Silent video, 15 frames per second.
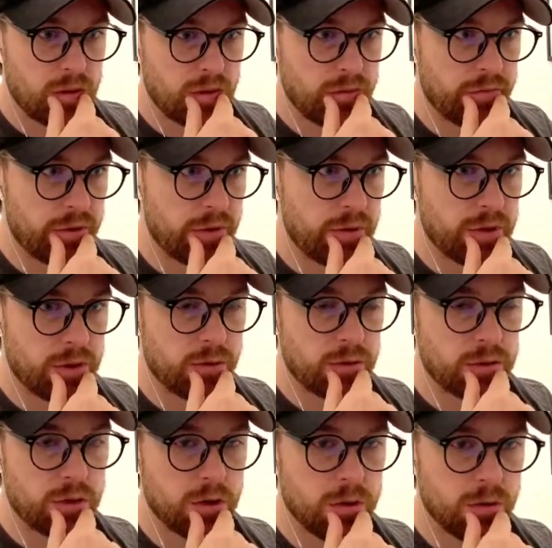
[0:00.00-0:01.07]
Very low
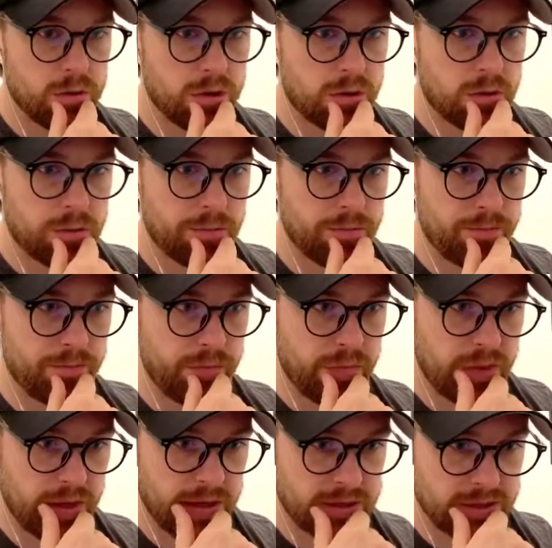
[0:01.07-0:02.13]
on gold though.
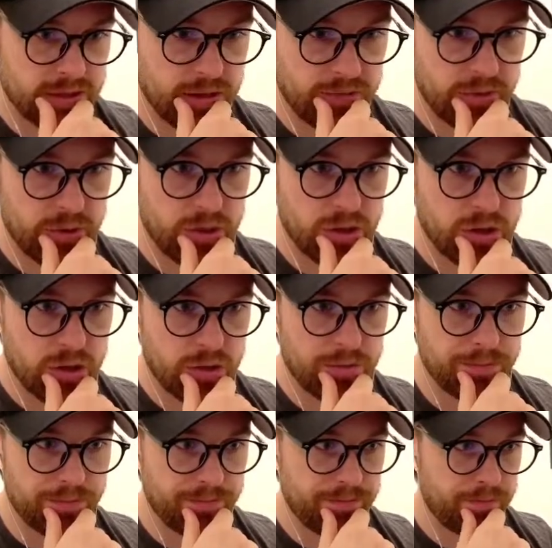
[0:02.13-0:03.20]
That's not very good.
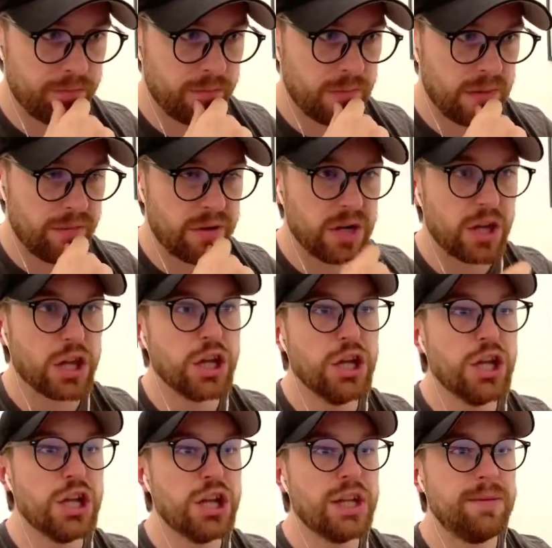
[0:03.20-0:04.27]
Not very
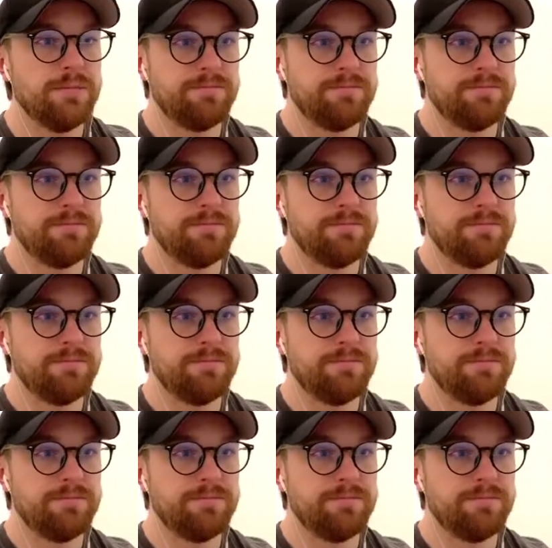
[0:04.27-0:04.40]
good.